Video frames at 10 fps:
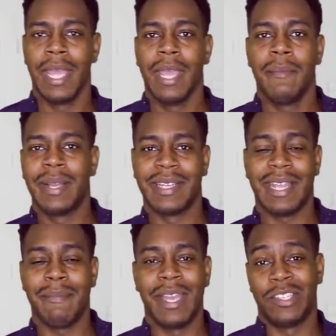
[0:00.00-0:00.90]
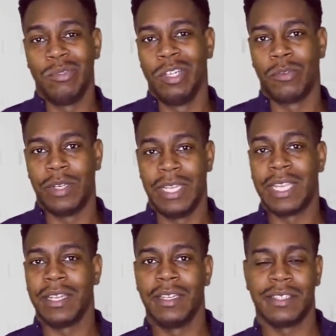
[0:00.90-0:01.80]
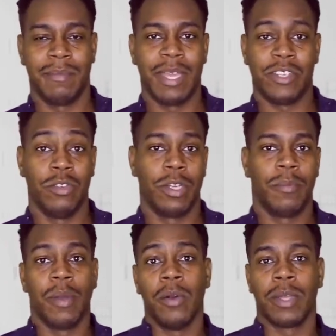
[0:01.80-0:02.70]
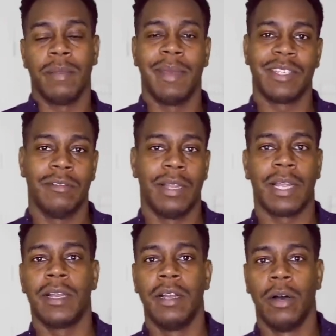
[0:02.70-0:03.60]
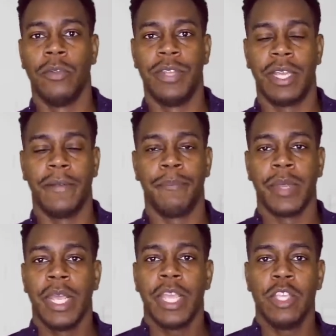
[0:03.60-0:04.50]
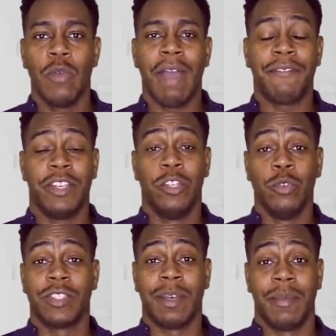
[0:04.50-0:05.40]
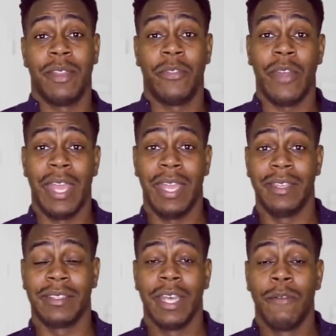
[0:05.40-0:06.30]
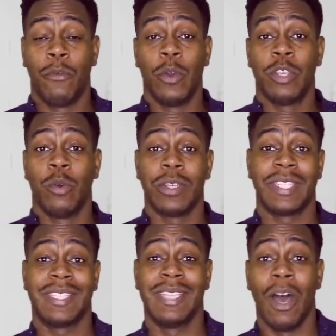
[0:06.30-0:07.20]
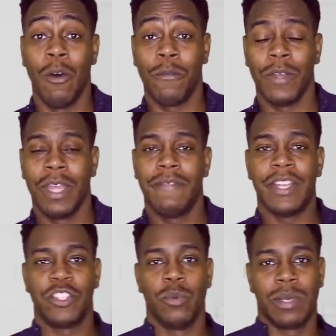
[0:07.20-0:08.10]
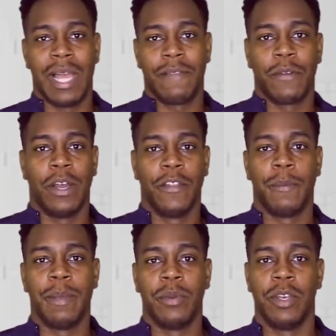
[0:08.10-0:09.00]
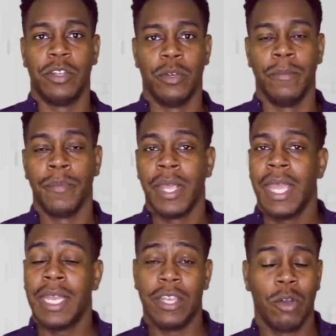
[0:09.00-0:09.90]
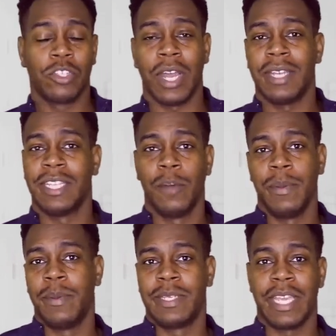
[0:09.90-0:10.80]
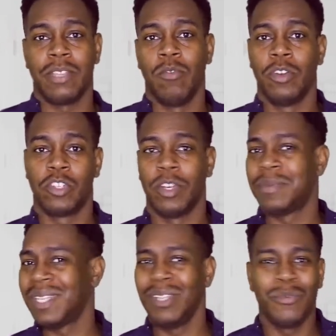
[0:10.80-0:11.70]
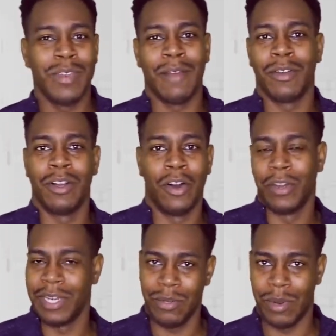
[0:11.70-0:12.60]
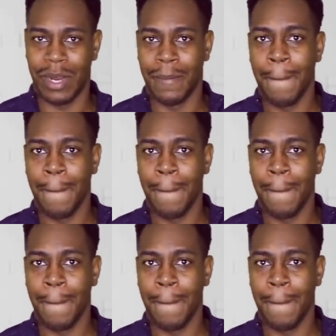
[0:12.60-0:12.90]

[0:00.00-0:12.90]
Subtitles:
Because that makes you look ridiculous, it makes you look broke, and it makes you look like a gold digger. You have to do some of the things for yourself that you would like for other people to do. Don't try to tell people to take you on trips and you've never gone anywhere.